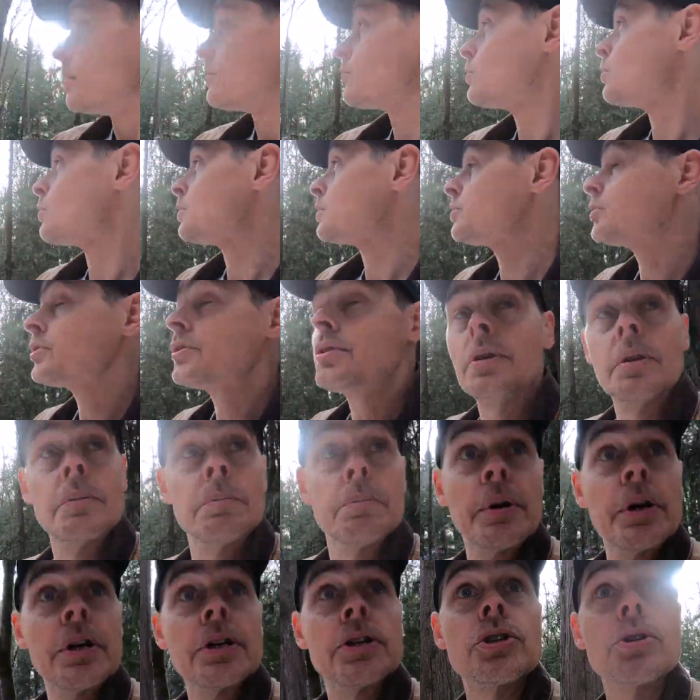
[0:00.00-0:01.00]
Of course, the
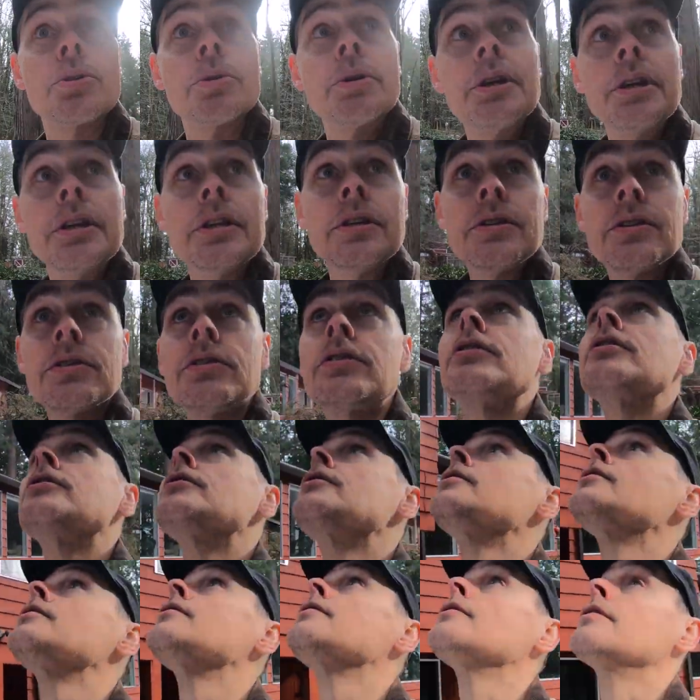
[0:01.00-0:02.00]
big trees
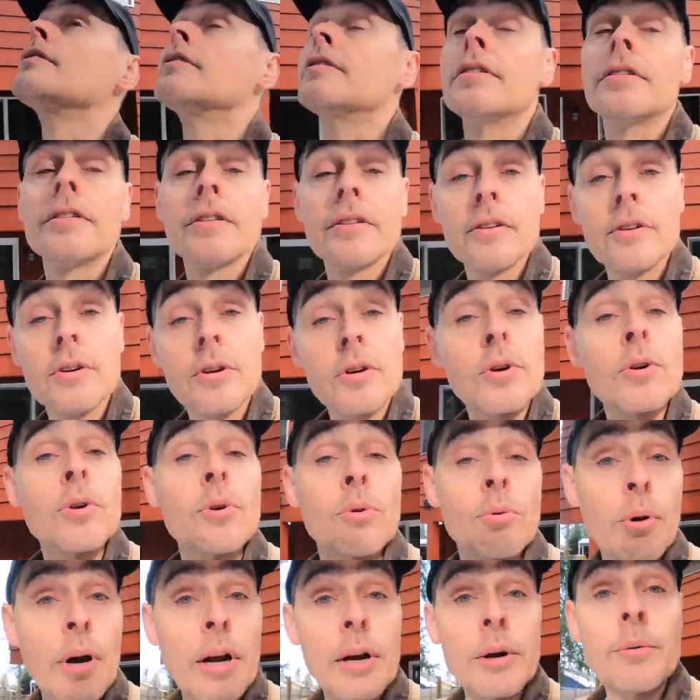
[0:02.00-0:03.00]

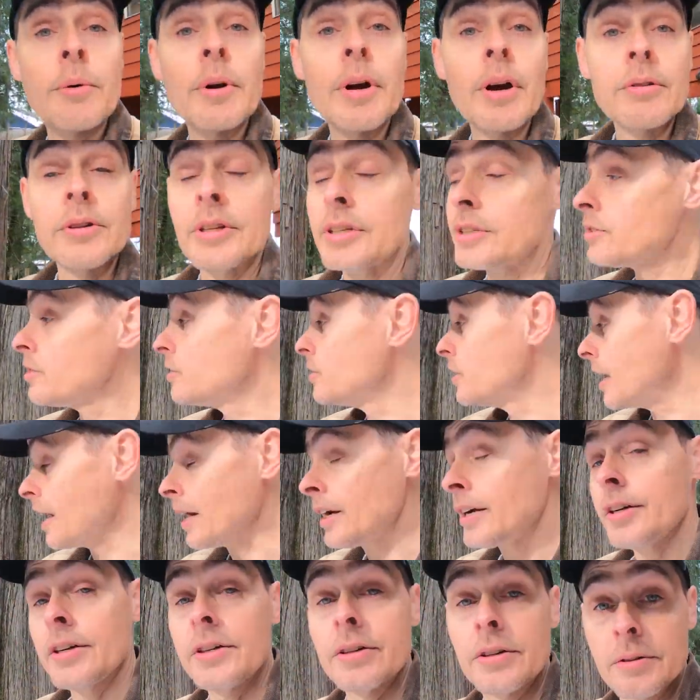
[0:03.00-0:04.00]
right around this
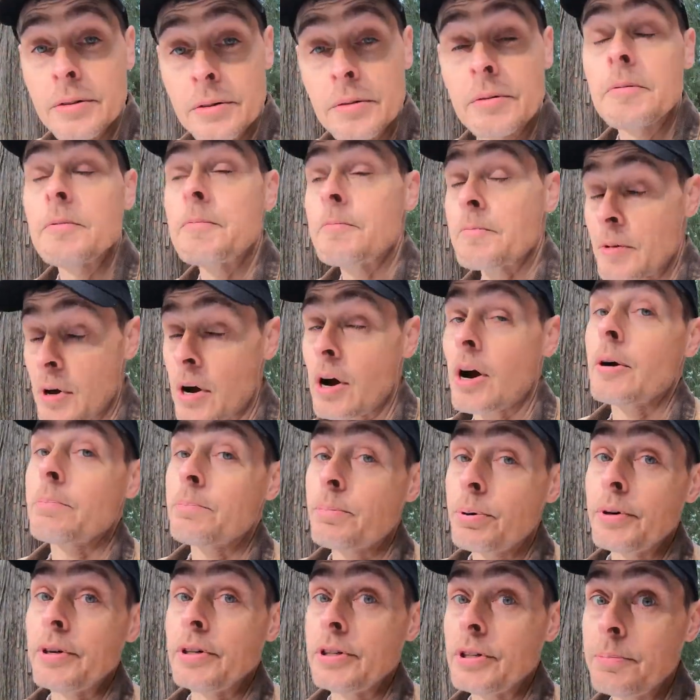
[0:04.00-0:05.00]
deck are
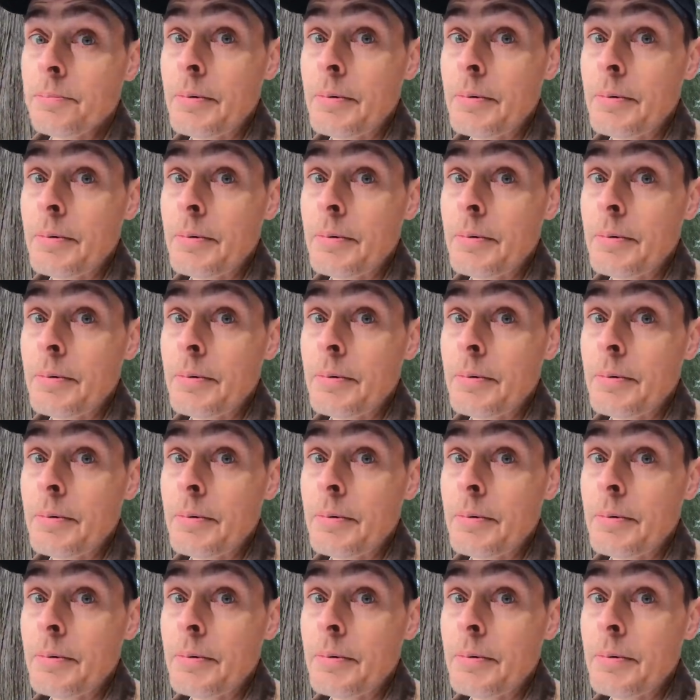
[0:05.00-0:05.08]
pretty